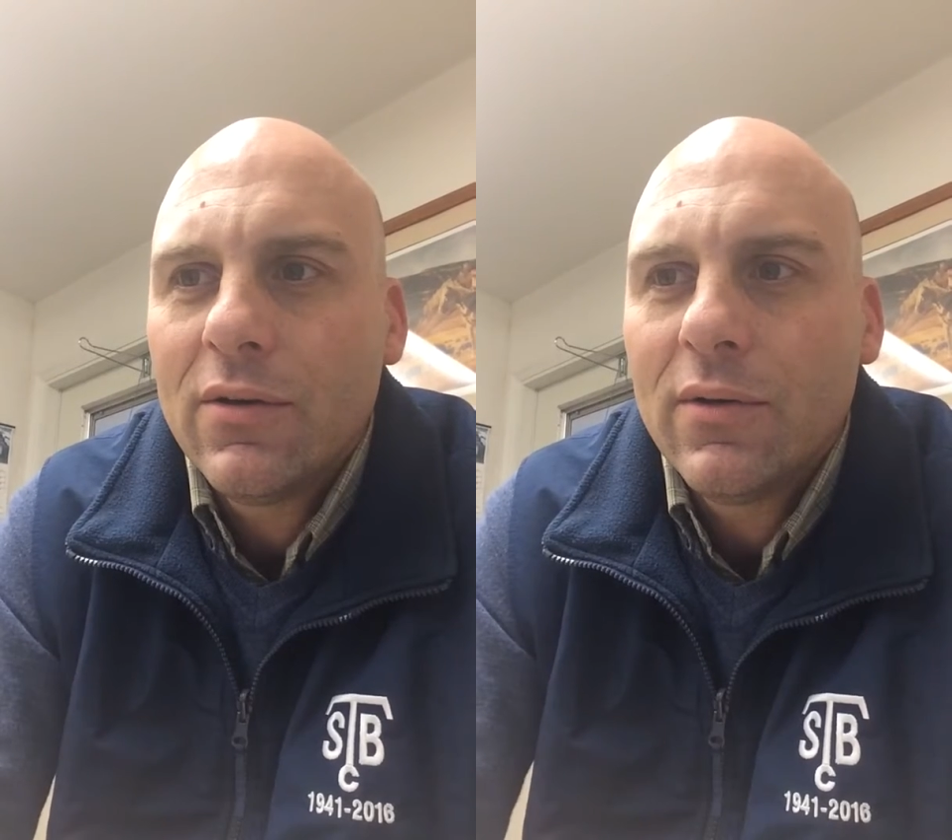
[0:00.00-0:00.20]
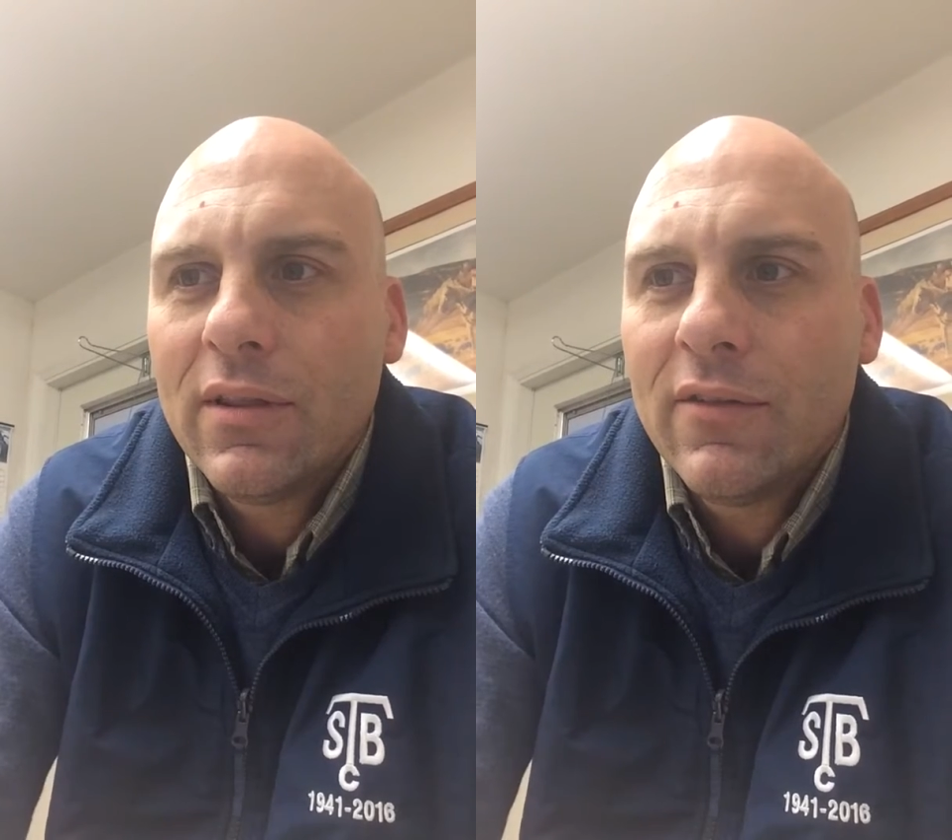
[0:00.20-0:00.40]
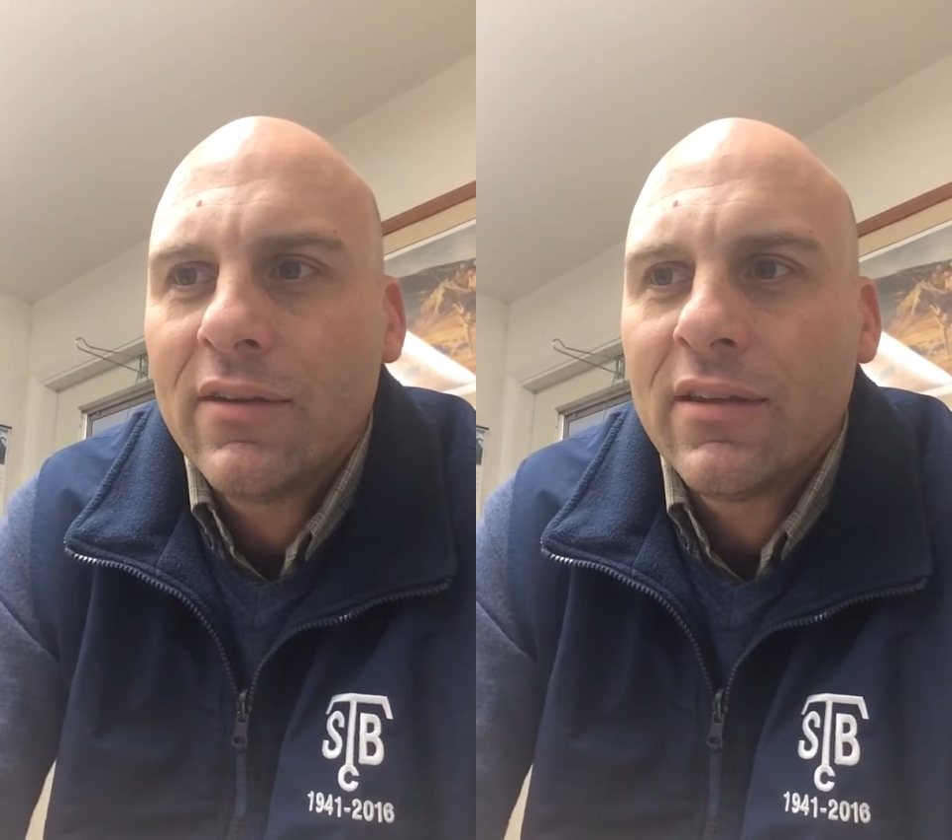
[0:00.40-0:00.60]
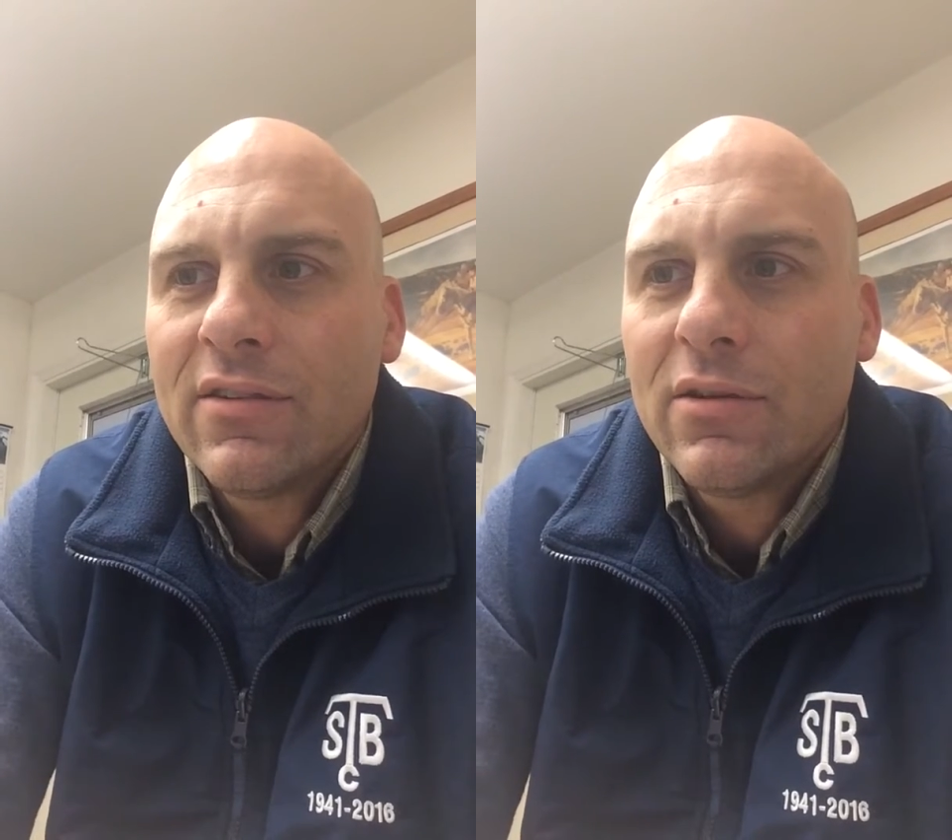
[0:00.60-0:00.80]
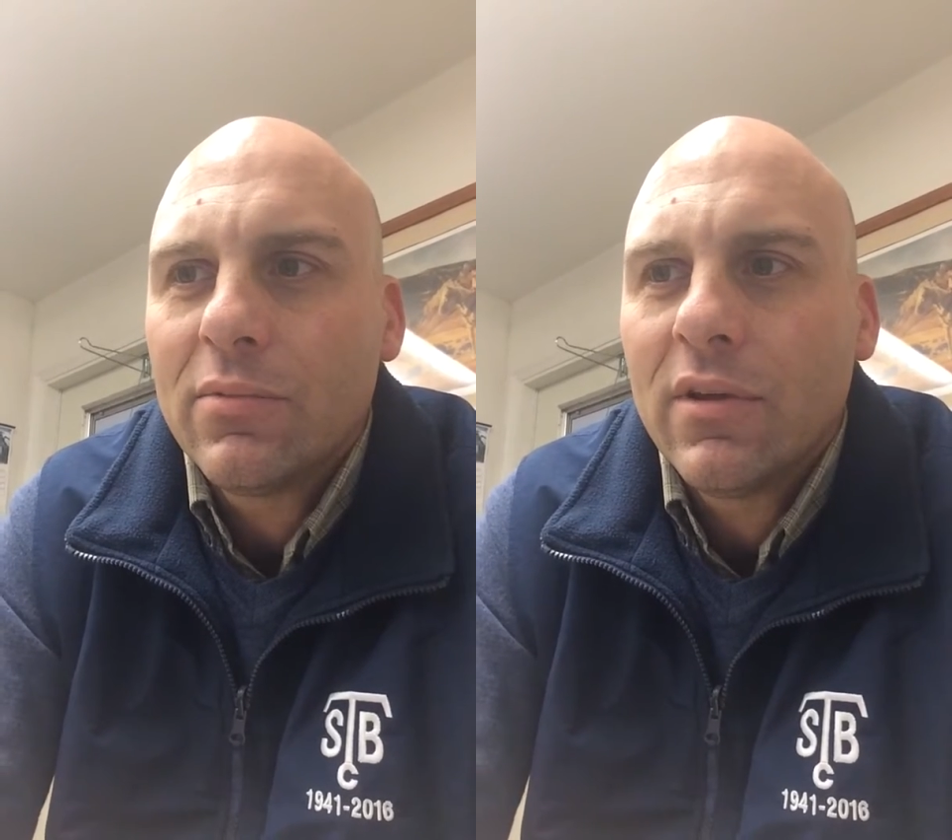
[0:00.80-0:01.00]
what living
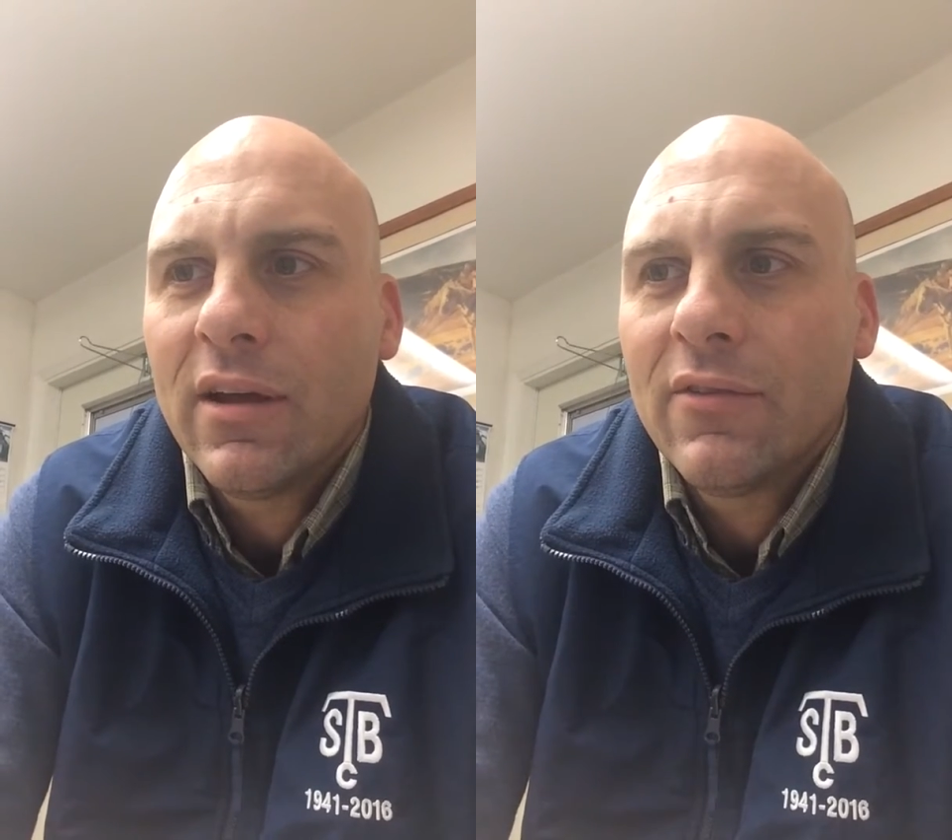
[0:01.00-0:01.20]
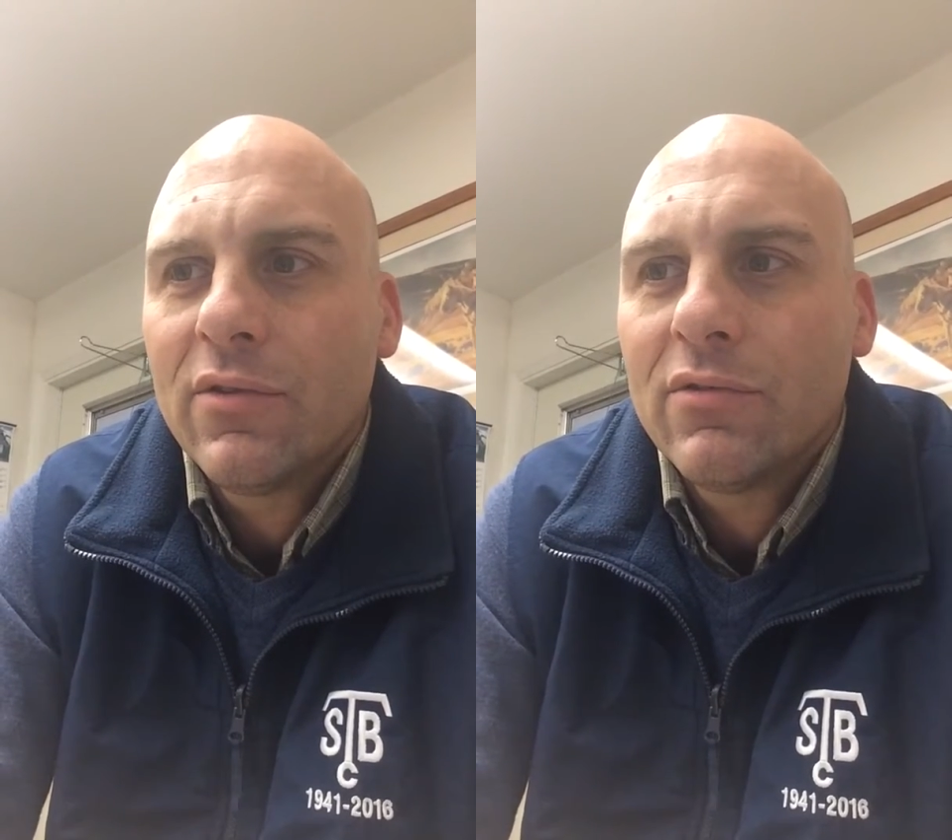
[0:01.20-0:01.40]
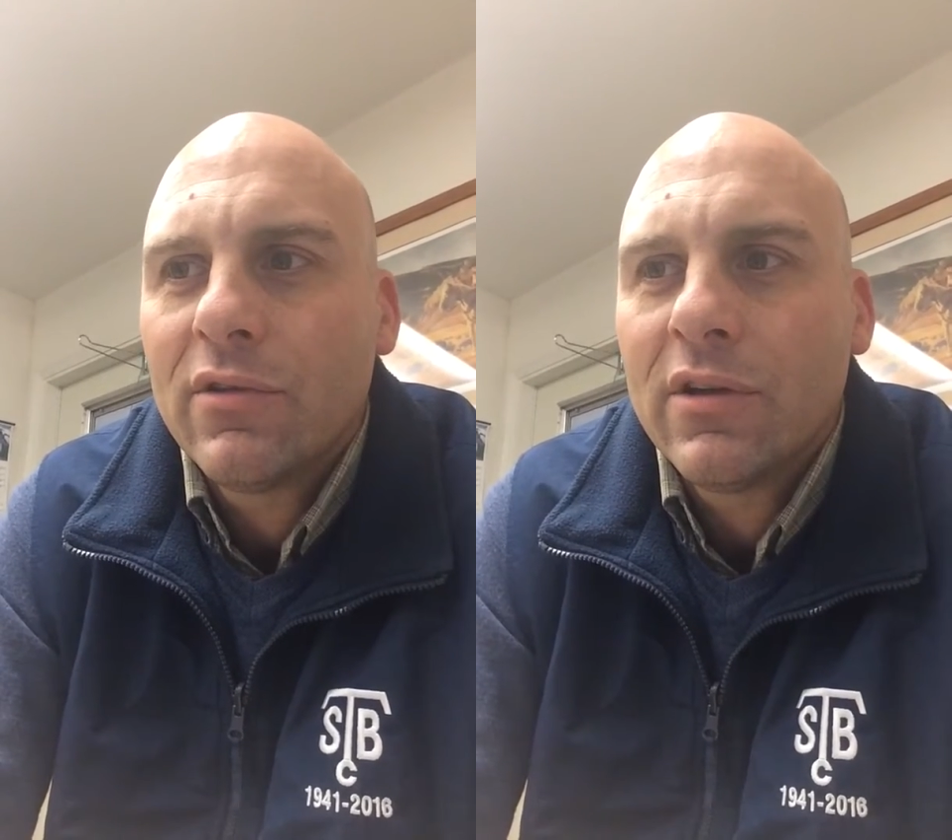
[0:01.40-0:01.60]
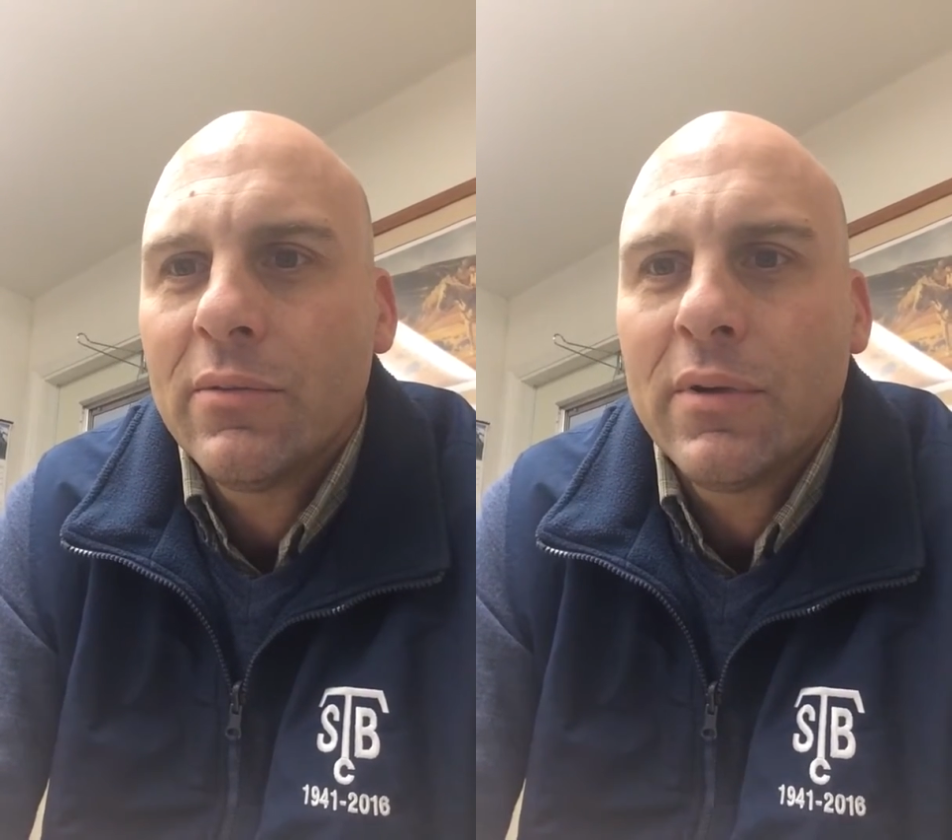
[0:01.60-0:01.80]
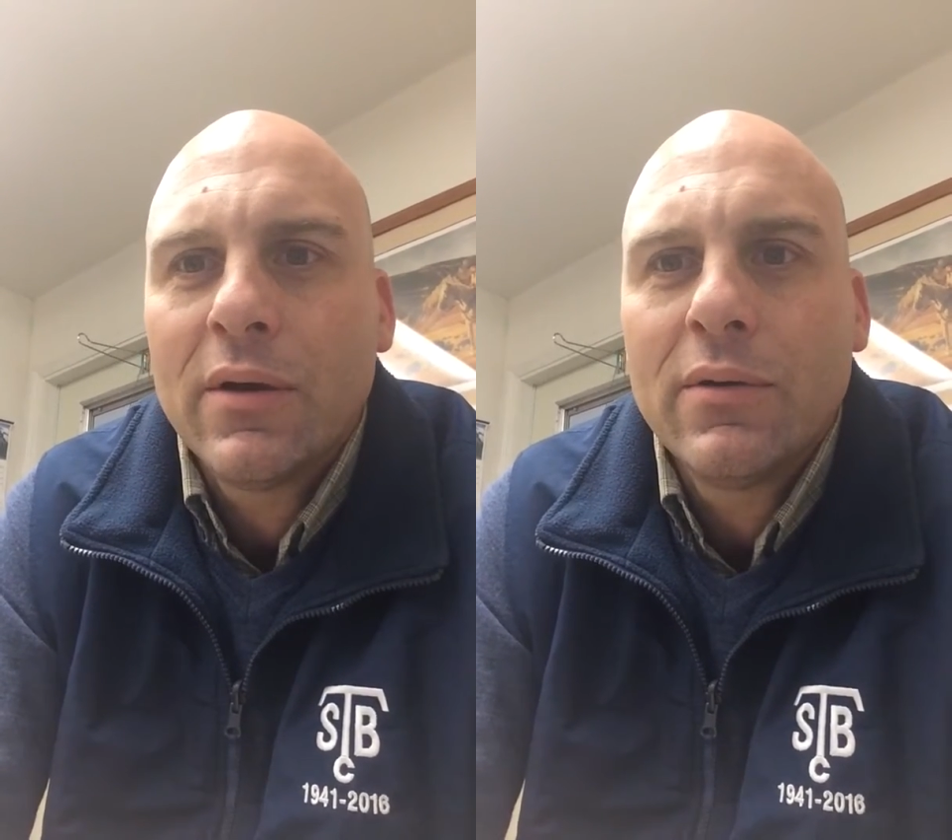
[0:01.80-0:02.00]
the simple life was really
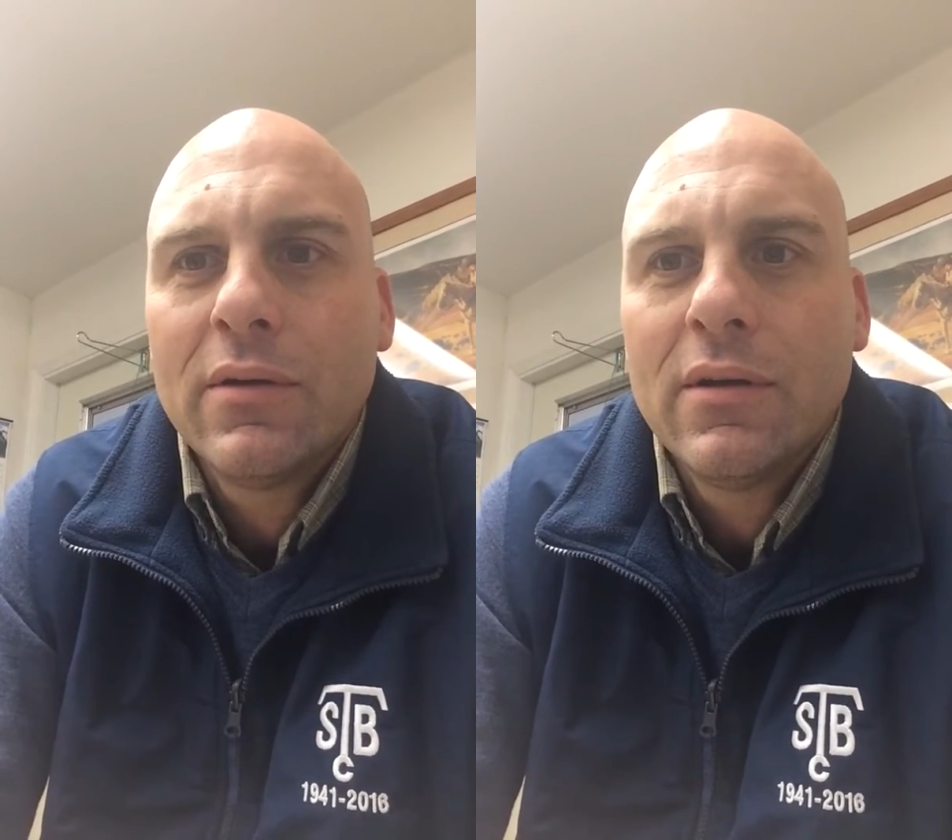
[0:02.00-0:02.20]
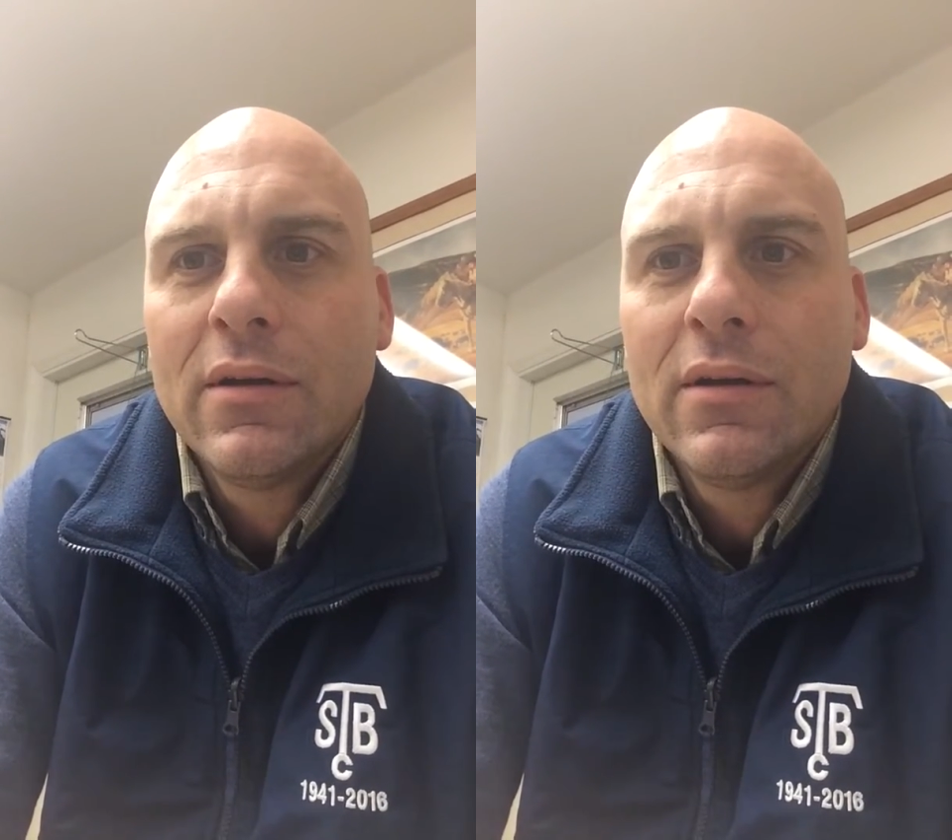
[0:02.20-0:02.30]
about.